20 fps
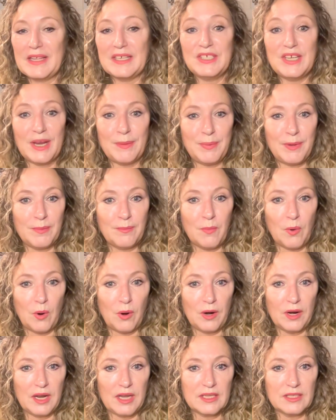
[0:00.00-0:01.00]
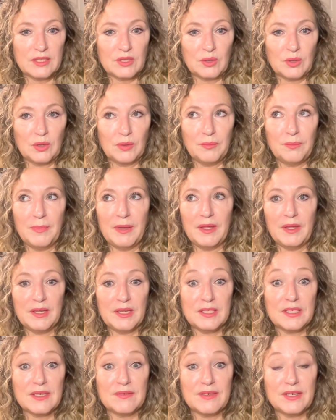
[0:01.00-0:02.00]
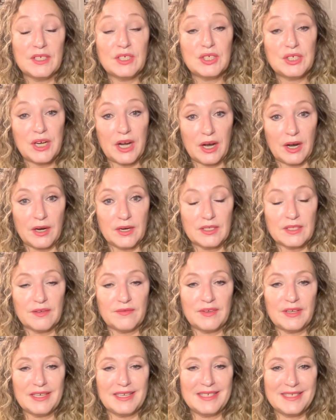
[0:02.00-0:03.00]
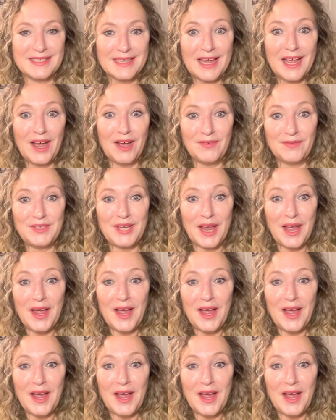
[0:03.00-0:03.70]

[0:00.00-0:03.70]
JP Morgan sold millions of his shares of his of,